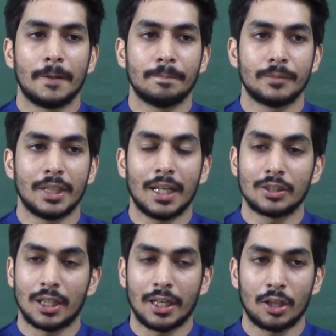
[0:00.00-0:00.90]
then
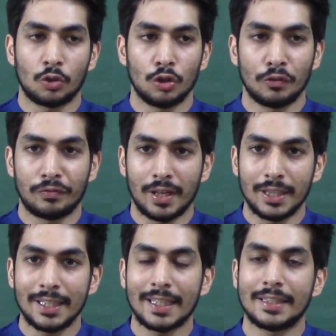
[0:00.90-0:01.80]
as like I told you,
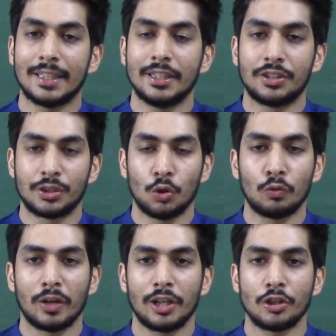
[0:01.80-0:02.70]
funding and the
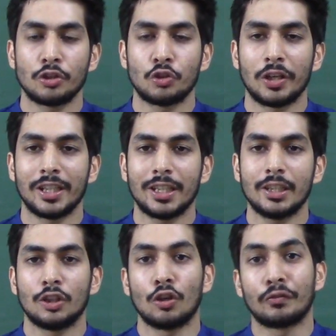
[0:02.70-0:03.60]
institute where you're joining
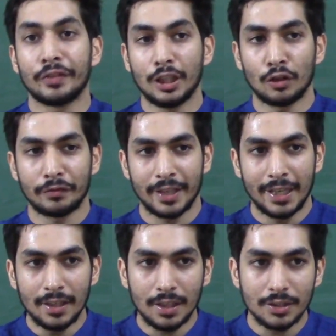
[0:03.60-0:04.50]
in, your field of
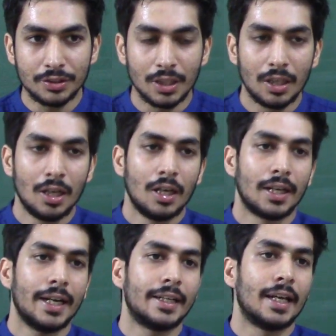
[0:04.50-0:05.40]
interest,
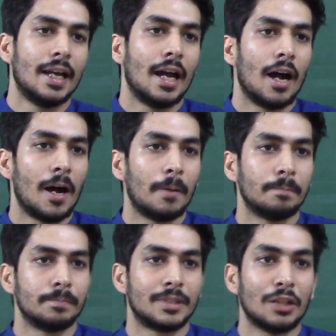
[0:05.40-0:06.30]
right?
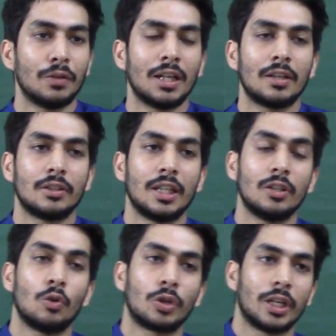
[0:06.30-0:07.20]
Then
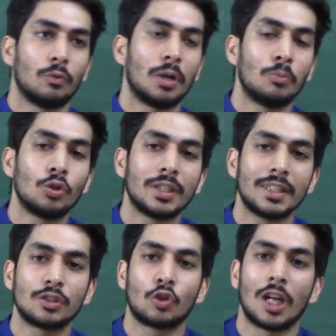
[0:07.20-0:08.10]
one more thing
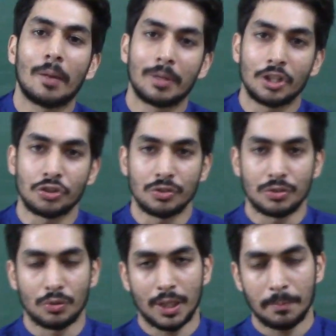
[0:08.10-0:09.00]
is
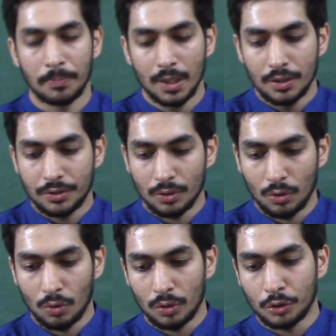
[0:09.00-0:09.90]
collaborations. Okay,
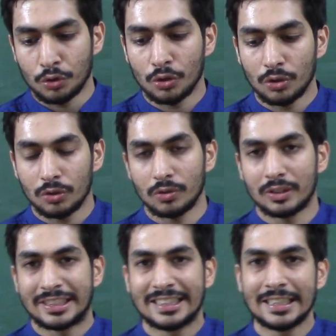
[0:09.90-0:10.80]
so you should
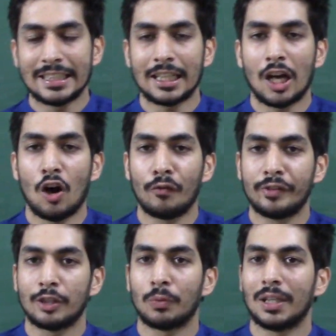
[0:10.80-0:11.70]
see that how
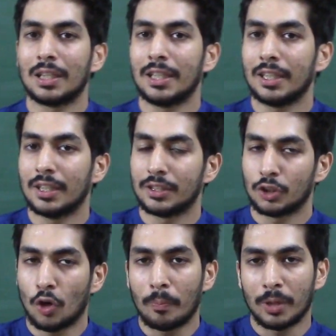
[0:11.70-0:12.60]
frequently is
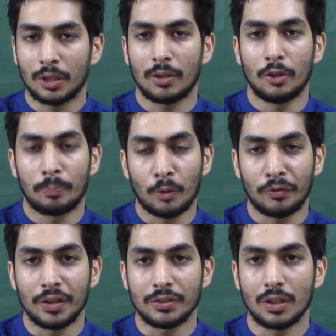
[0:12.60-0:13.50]
your
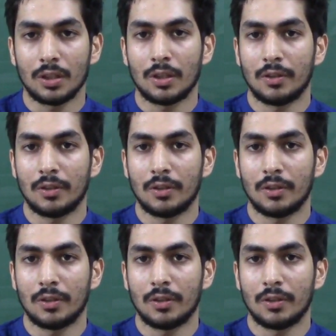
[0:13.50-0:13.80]
professor